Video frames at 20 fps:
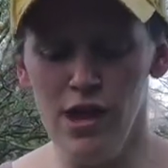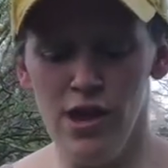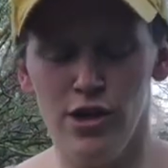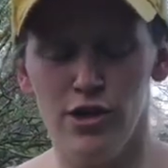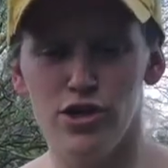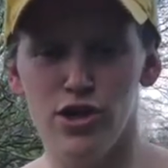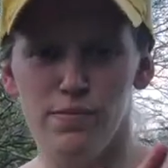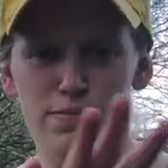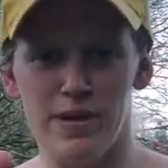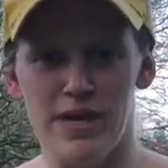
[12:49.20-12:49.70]
You
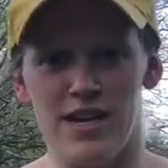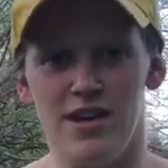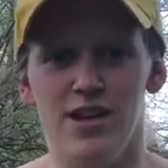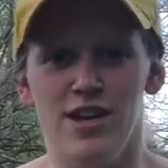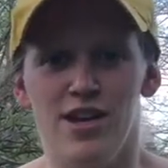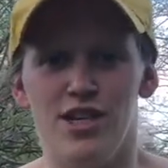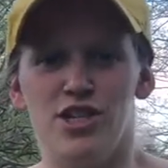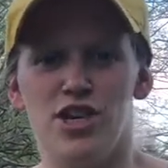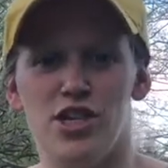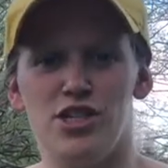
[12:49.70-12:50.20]
shouldn't be
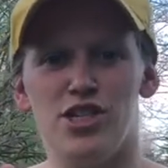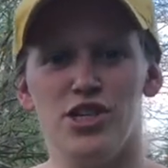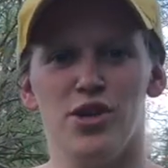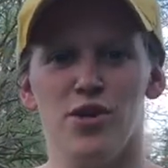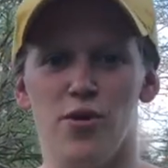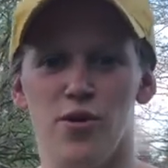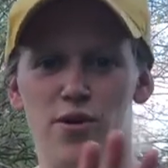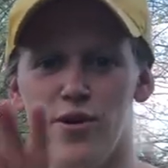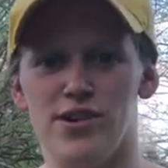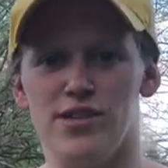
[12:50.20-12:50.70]
touching your
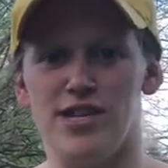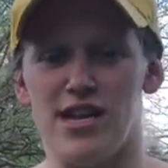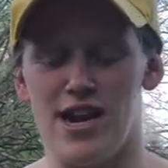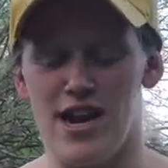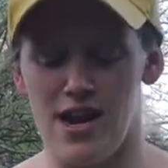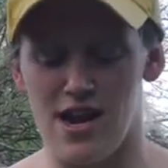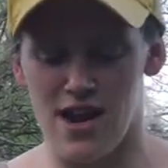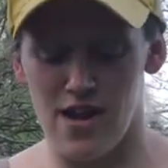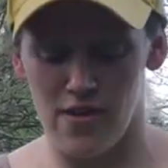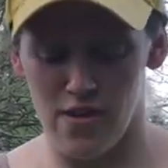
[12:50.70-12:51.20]
horse in
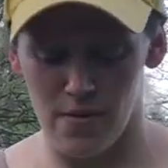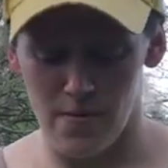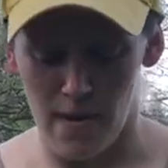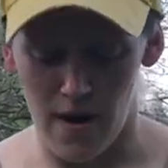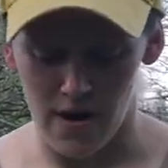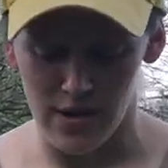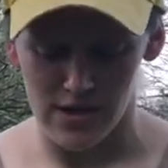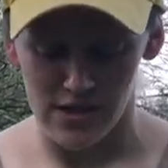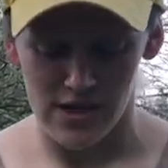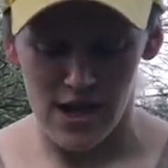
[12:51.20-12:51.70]
any other
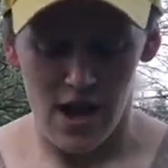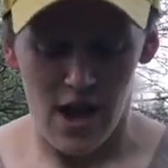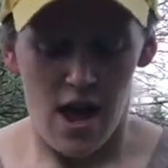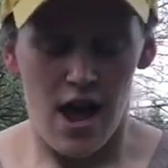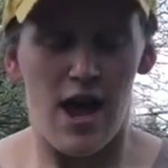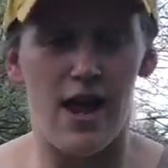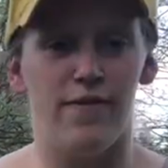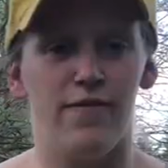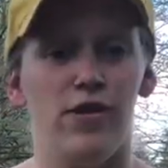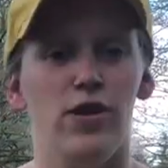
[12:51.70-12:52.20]
parts.
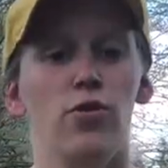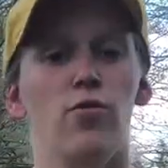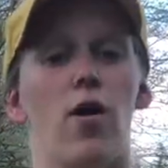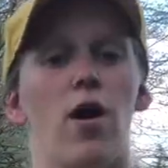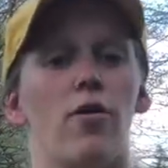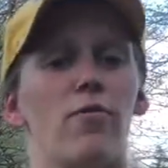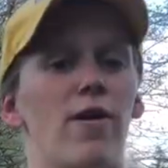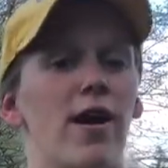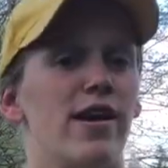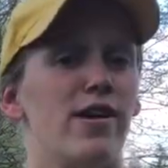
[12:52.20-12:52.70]
If you
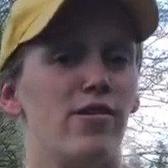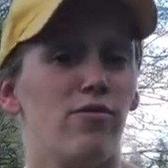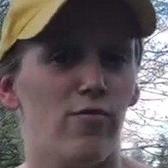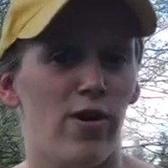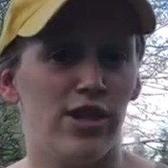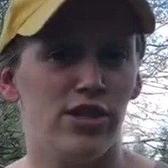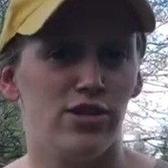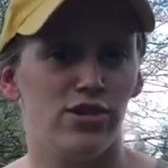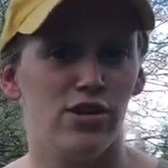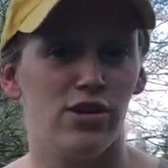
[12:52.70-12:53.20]
are riding
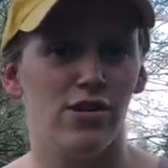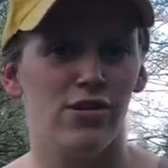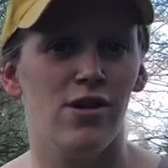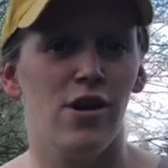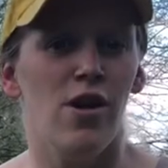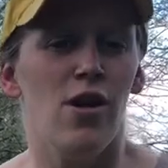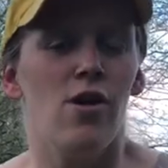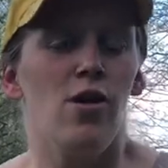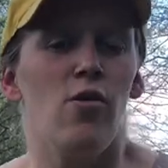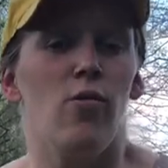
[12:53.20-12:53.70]
Western
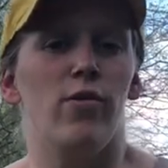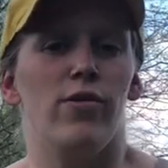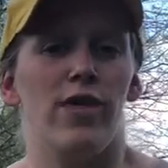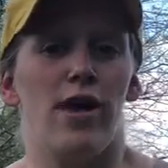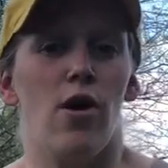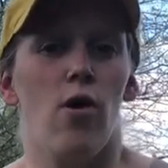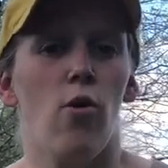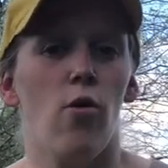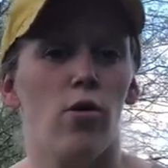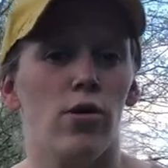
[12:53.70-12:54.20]
with a
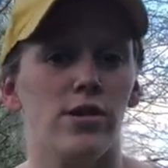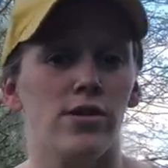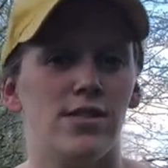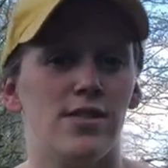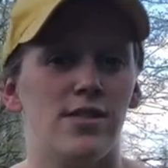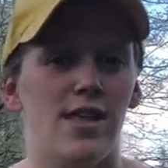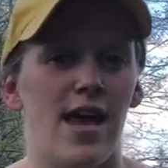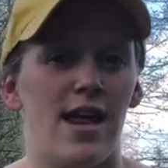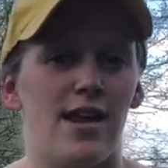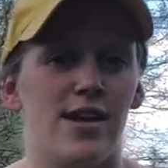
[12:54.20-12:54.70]
horse
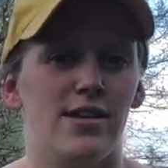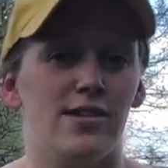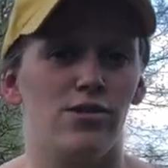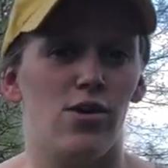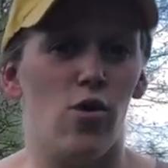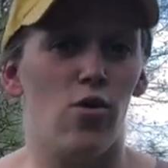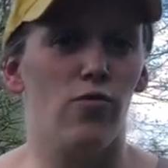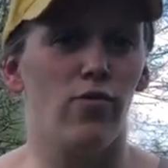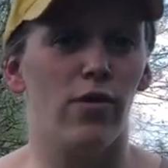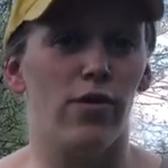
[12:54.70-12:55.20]
that is
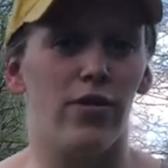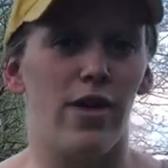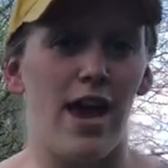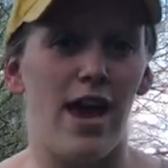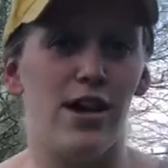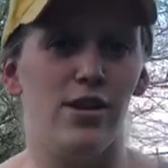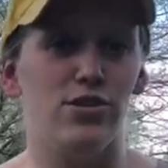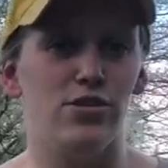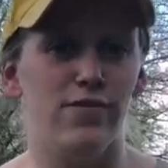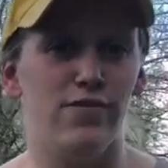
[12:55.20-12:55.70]
over the
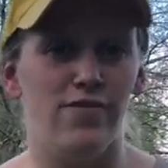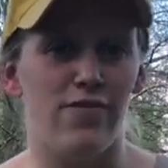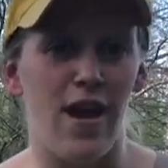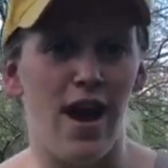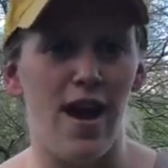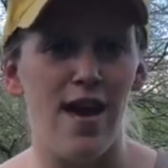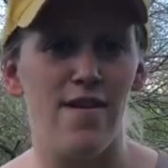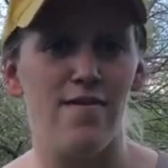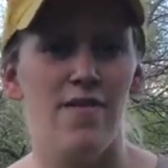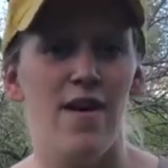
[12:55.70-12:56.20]
age of
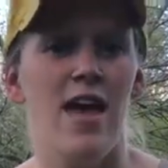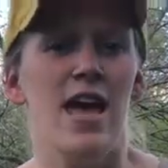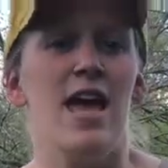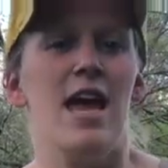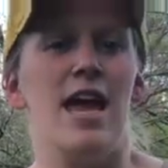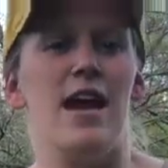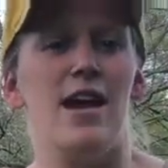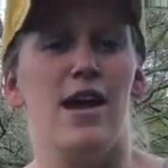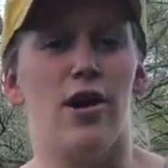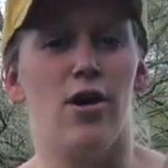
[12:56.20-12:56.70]
five
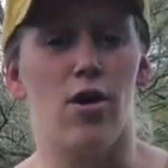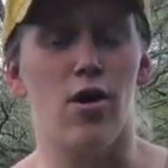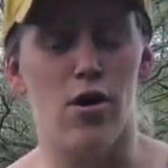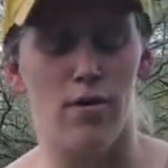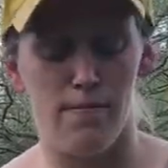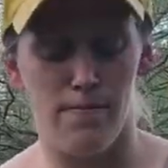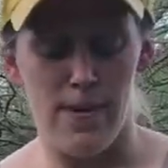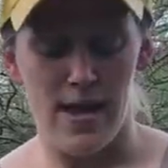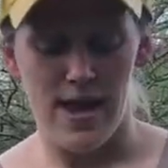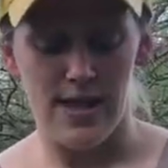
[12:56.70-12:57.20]
in a
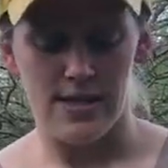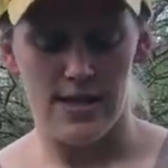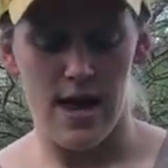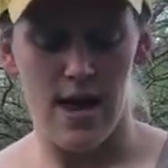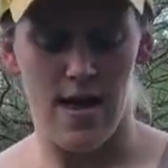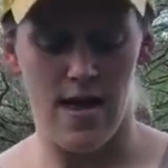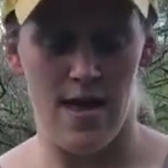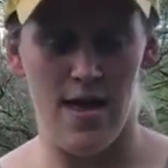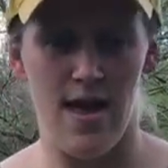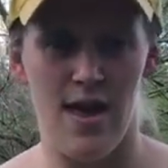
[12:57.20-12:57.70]
curb bit,
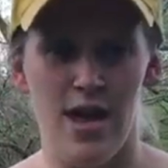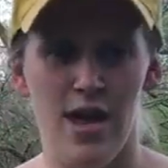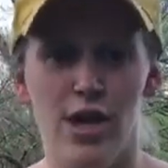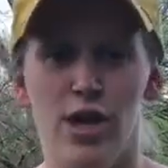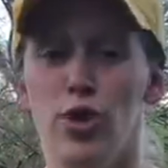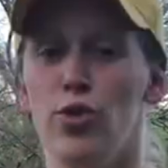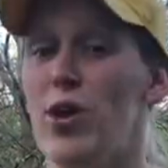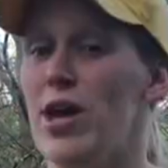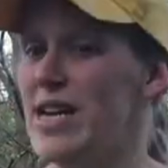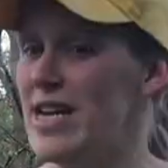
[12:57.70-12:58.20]

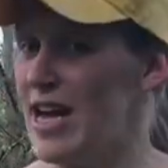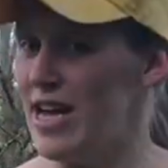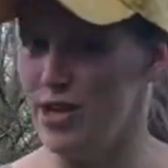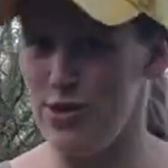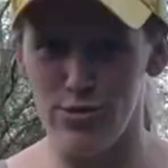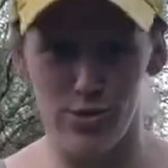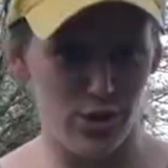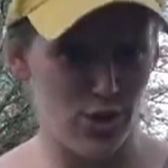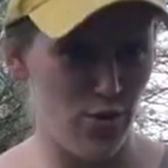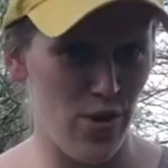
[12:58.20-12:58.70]
you cannot
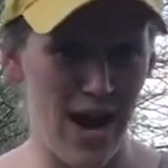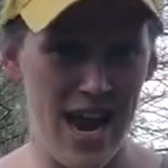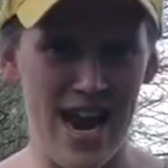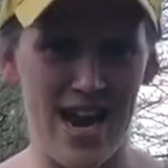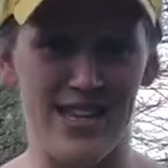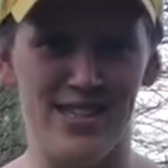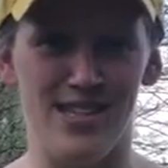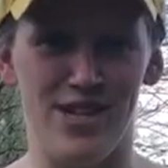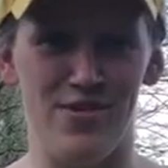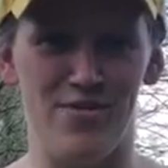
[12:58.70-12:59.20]
use two
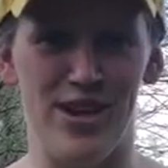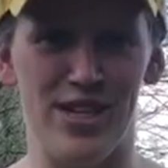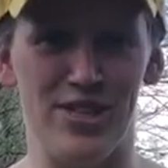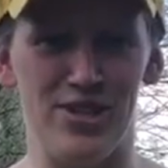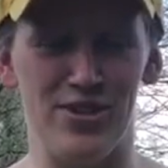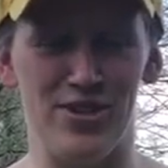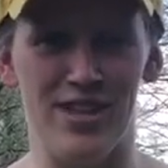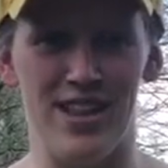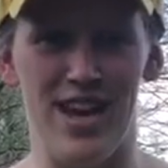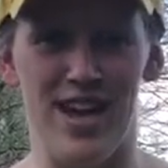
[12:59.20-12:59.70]
hands in a
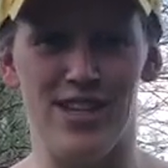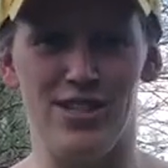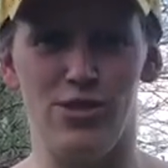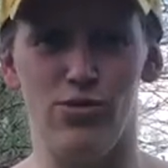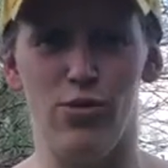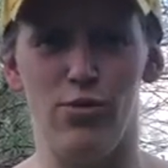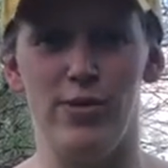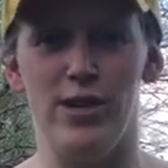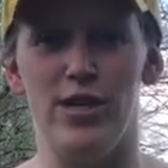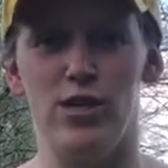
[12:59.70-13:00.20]
Western class. You
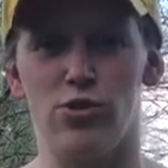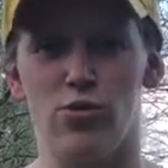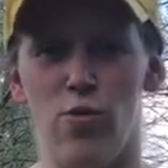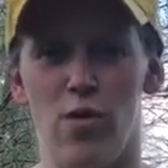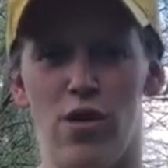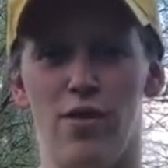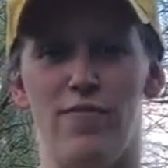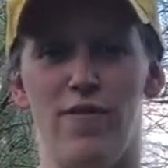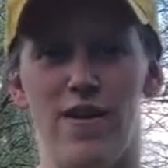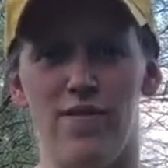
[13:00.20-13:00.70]
will be
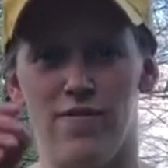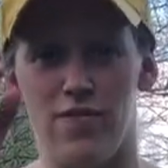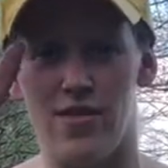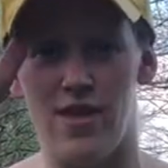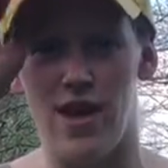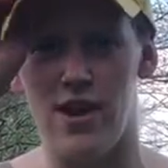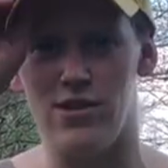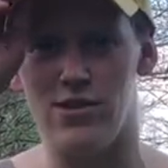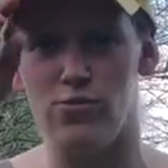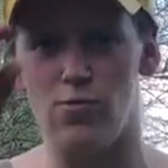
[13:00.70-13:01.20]
disqualified for
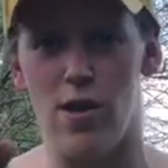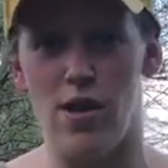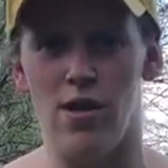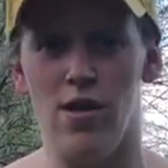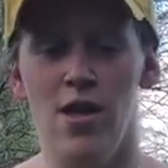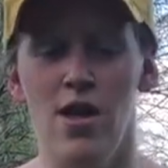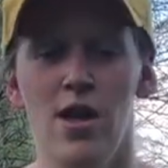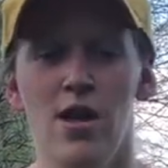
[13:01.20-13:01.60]
that as well.